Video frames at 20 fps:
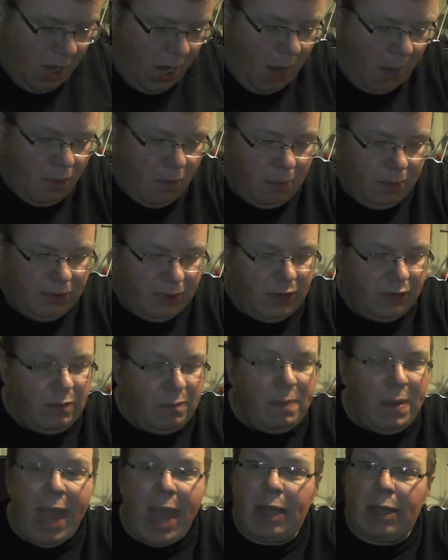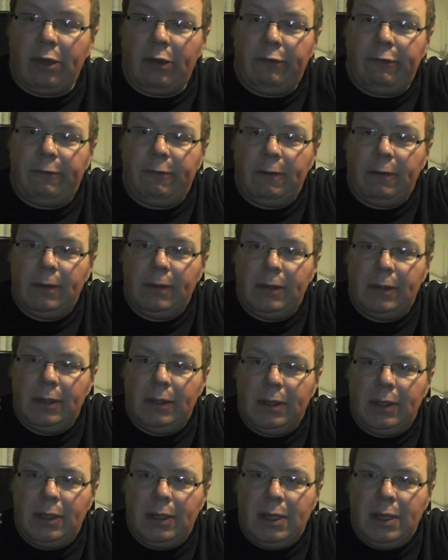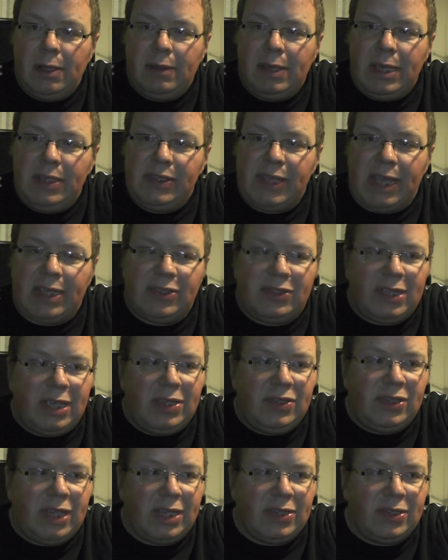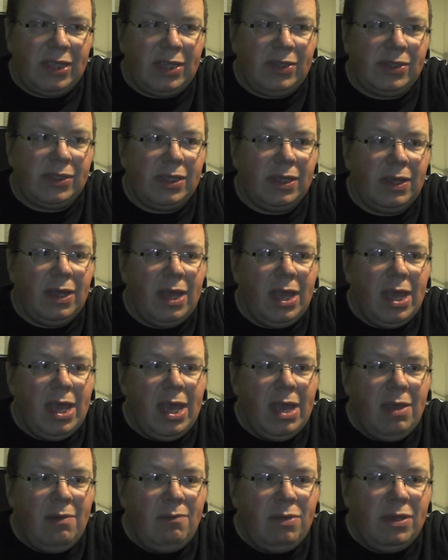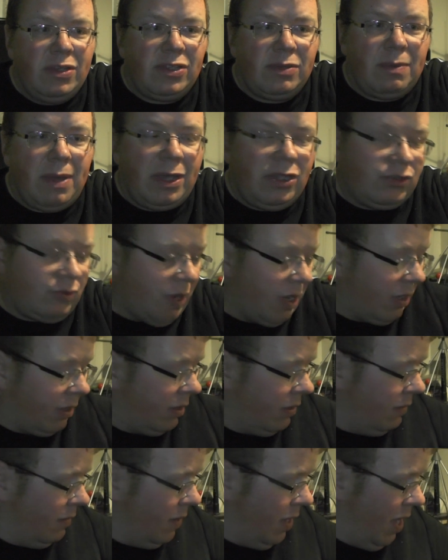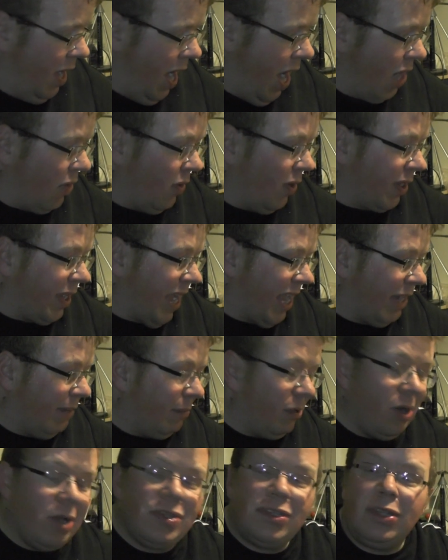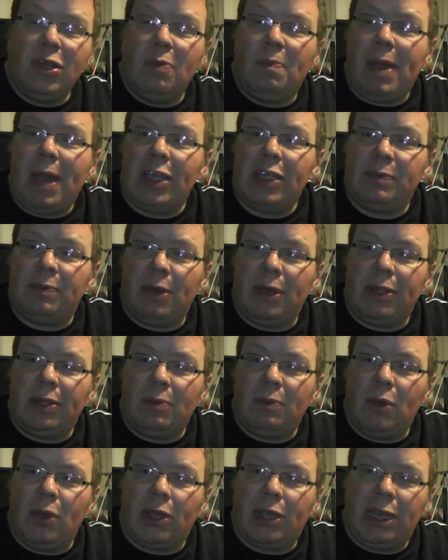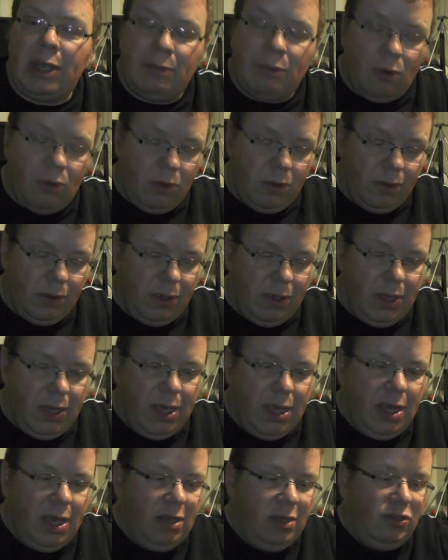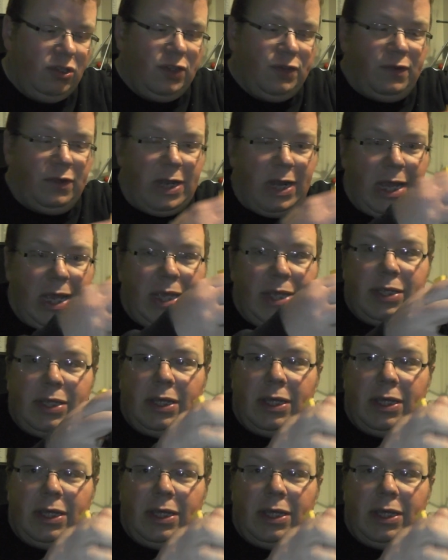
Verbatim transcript: I bought myself a bag of these XT60s with some heat shrink, and I cannibalised an old power supply, didn't work anymore, just for the lead,